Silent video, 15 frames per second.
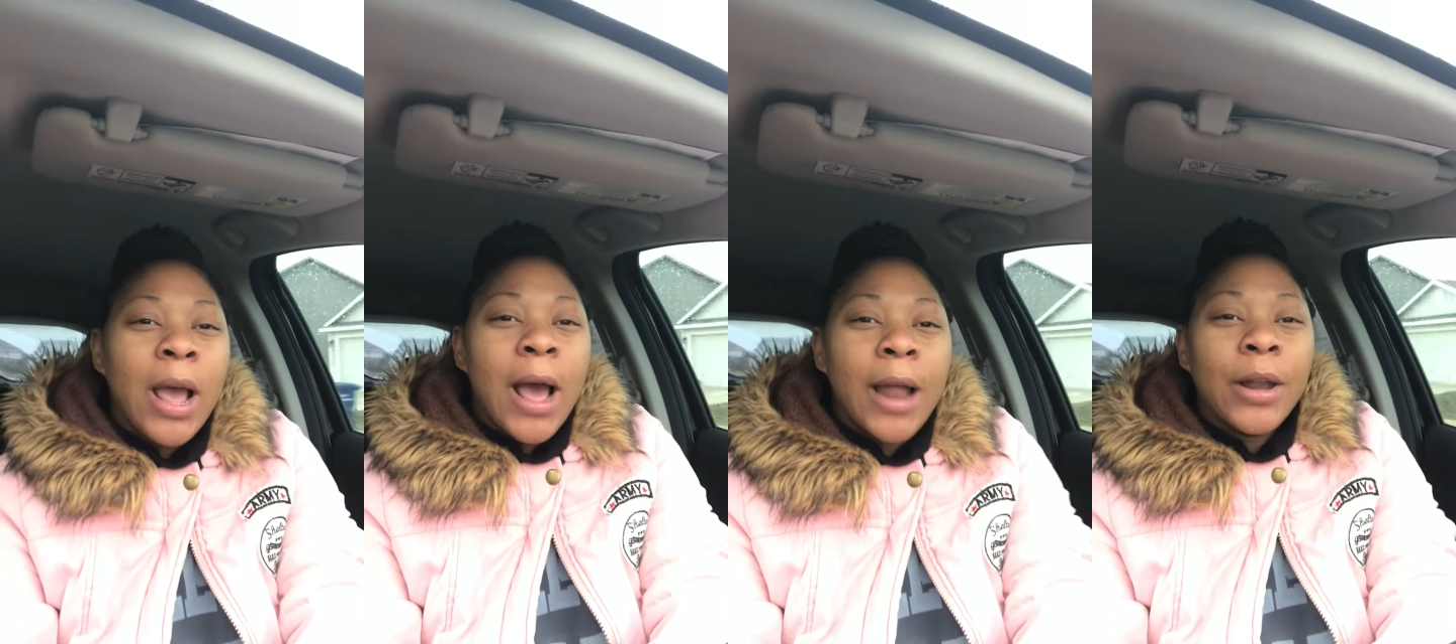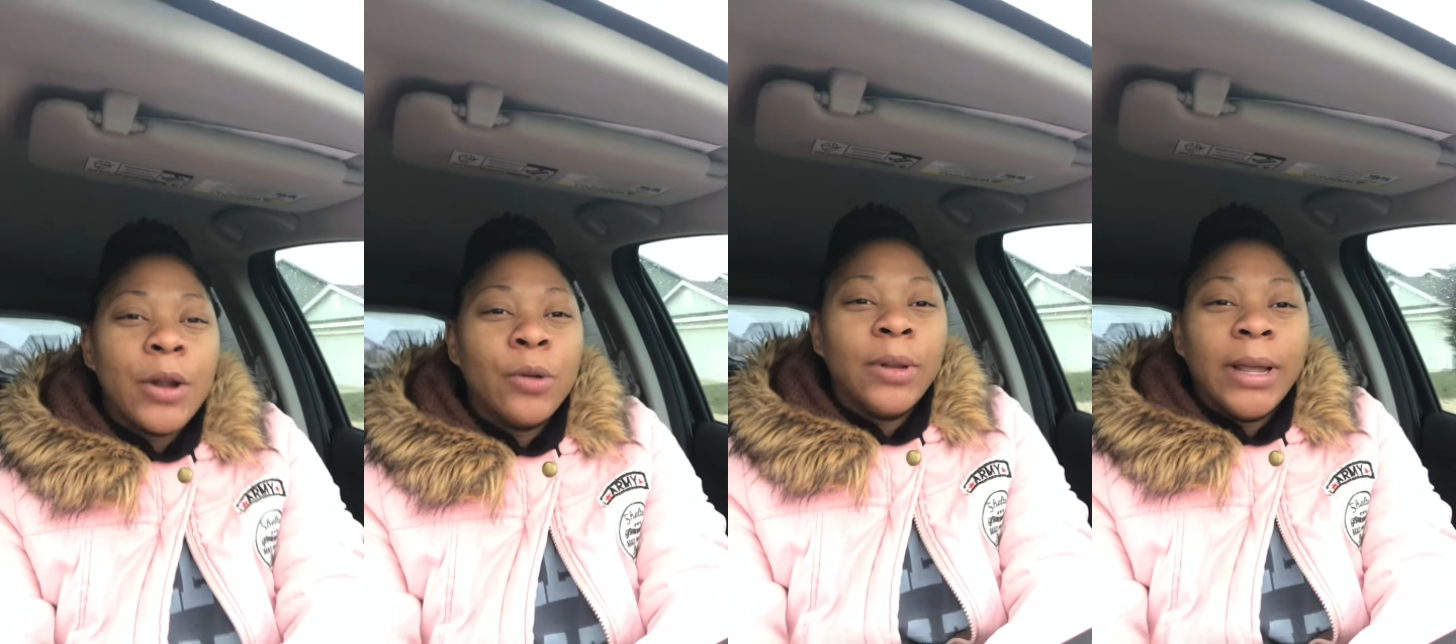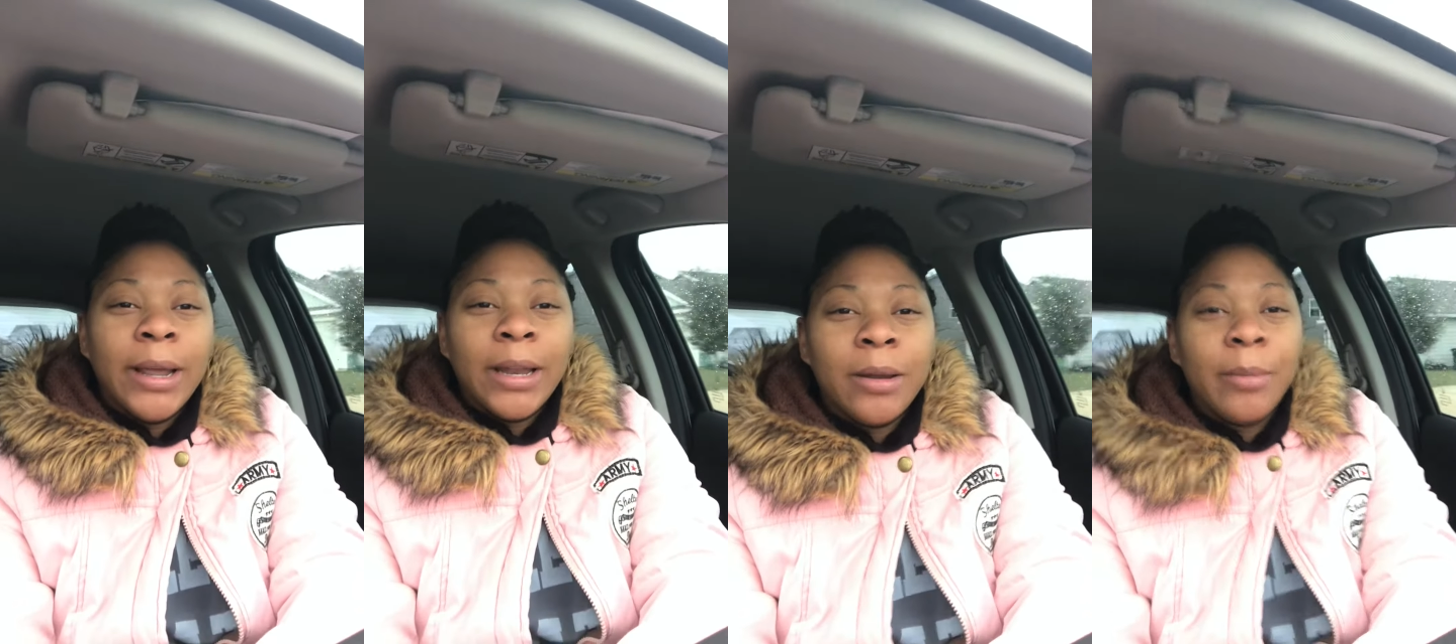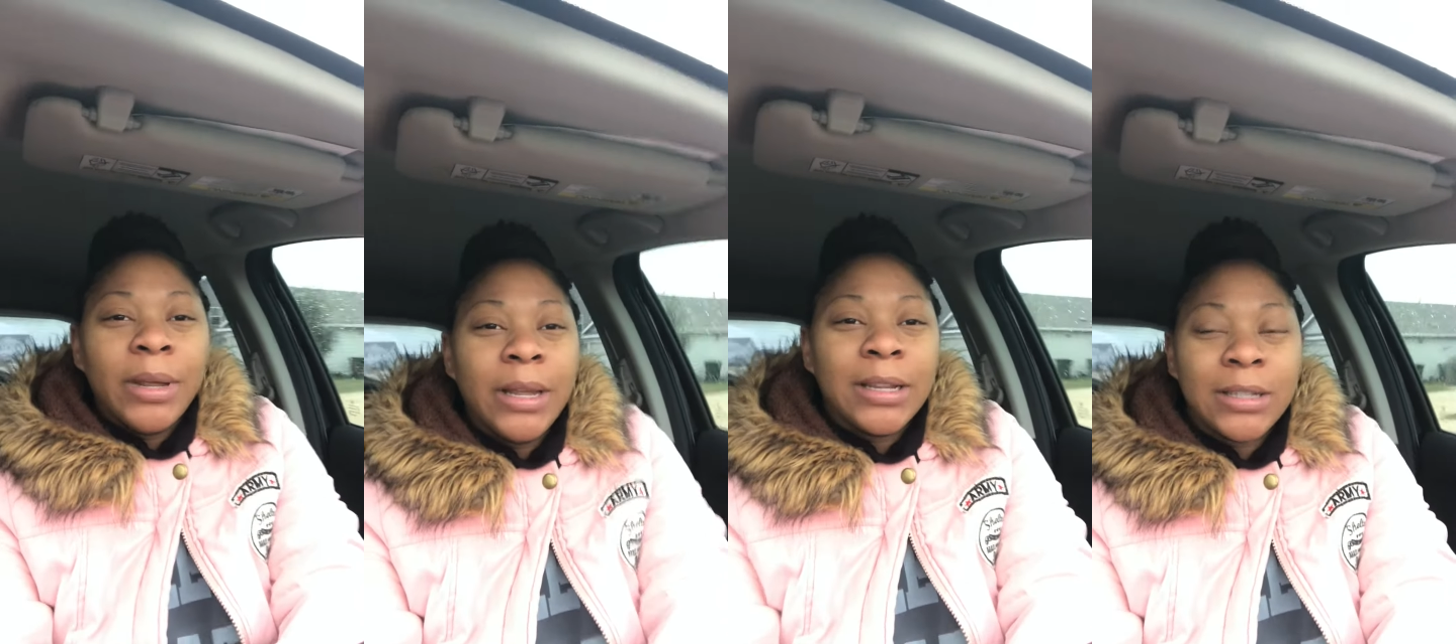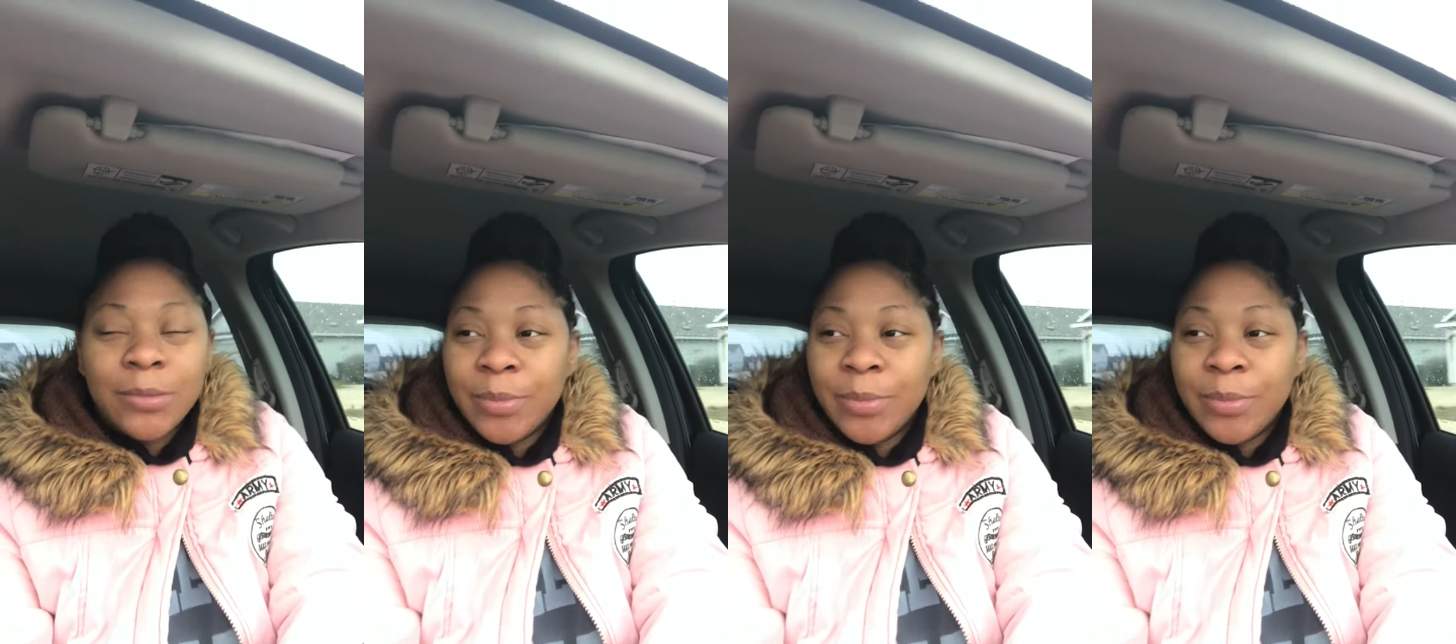I know the enemy is